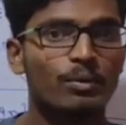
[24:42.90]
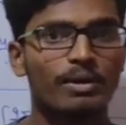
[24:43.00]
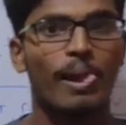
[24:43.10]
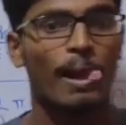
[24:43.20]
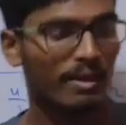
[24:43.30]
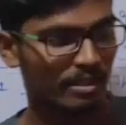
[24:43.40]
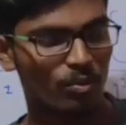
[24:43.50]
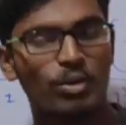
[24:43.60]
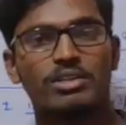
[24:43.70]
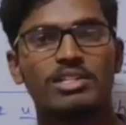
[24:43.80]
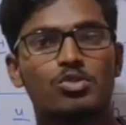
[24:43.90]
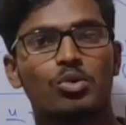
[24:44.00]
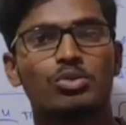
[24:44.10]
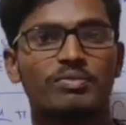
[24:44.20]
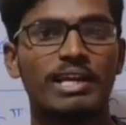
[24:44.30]
out the
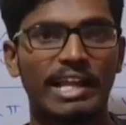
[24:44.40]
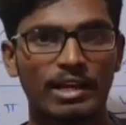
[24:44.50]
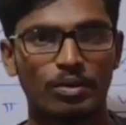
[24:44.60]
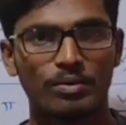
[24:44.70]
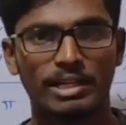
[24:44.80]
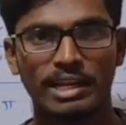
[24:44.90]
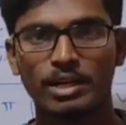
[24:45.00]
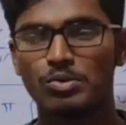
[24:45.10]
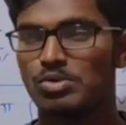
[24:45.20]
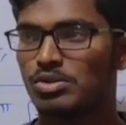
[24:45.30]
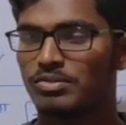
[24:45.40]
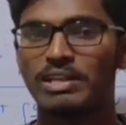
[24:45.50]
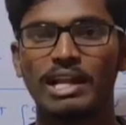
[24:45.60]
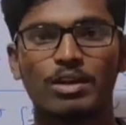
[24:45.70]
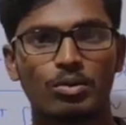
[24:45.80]
charge of the electron, the negative charge of
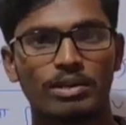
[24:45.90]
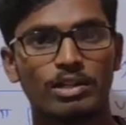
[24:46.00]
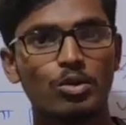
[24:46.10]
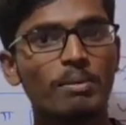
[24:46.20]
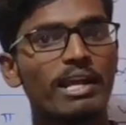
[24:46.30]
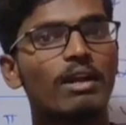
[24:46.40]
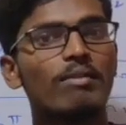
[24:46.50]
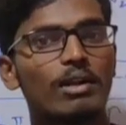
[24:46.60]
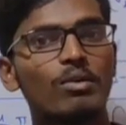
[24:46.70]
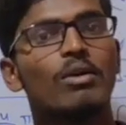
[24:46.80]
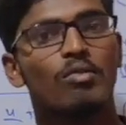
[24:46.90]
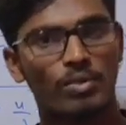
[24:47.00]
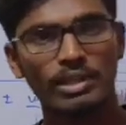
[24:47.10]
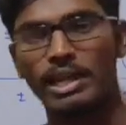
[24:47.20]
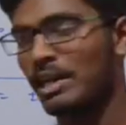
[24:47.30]
the electron, the numerical value
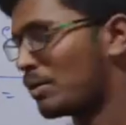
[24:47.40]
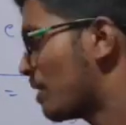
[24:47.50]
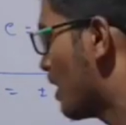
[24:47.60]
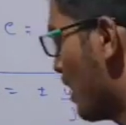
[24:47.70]
for the electron,